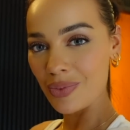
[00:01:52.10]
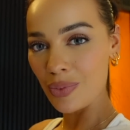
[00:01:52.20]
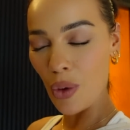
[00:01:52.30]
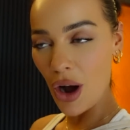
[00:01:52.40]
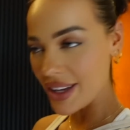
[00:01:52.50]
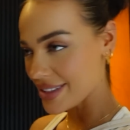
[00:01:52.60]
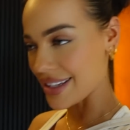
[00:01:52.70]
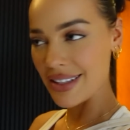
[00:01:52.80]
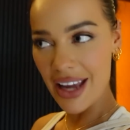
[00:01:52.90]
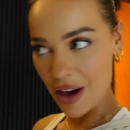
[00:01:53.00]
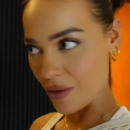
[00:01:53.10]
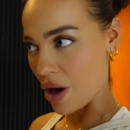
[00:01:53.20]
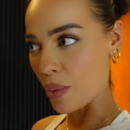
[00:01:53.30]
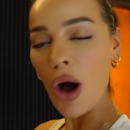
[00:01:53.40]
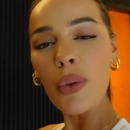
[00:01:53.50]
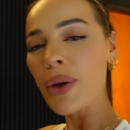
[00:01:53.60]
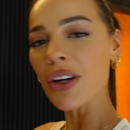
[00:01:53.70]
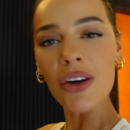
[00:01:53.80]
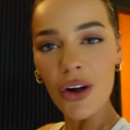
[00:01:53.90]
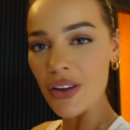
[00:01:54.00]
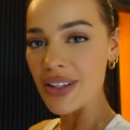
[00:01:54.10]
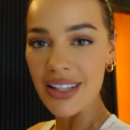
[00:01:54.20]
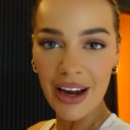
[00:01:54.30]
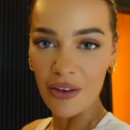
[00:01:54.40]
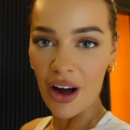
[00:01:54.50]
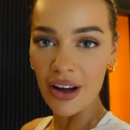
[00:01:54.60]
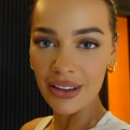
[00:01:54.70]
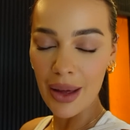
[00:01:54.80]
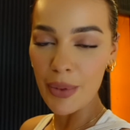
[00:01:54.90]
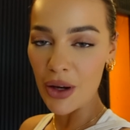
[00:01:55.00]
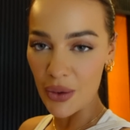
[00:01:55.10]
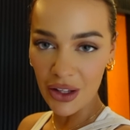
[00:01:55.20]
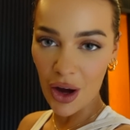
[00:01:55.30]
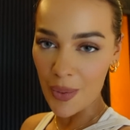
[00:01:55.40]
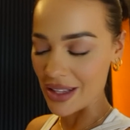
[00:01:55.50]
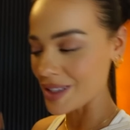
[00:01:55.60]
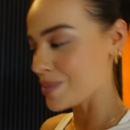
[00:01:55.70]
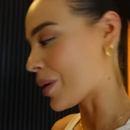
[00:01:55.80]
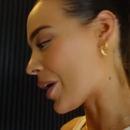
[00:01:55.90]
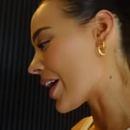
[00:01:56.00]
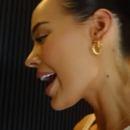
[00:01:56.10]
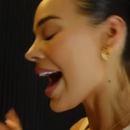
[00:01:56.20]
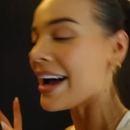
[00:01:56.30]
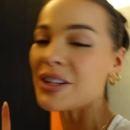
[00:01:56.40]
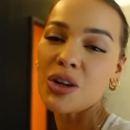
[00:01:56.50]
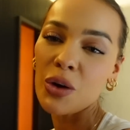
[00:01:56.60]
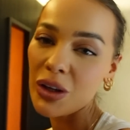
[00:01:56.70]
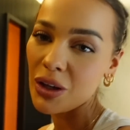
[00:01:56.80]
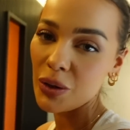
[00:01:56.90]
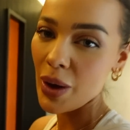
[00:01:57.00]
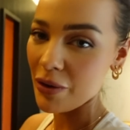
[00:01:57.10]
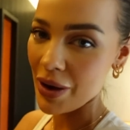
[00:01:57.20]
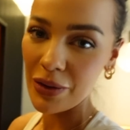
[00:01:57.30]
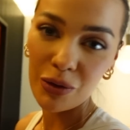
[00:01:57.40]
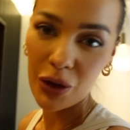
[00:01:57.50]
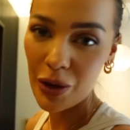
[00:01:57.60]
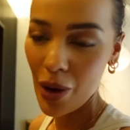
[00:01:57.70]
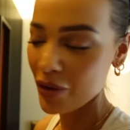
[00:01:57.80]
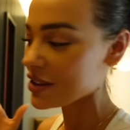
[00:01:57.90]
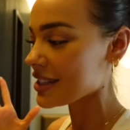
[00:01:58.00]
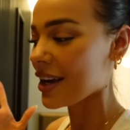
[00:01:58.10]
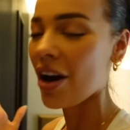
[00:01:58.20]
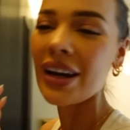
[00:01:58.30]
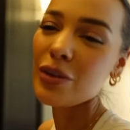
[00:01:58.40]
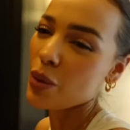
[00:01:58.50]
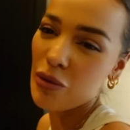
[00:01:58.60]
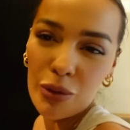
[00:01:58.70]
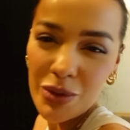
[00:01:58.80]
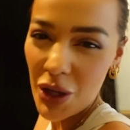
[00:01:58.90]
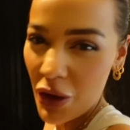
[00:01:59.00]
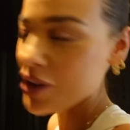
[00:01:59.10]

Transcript: what is this era? What are we going to call this era? Let me know in the comments. But I'll show you around the room. Obviously, got to give you a room tour.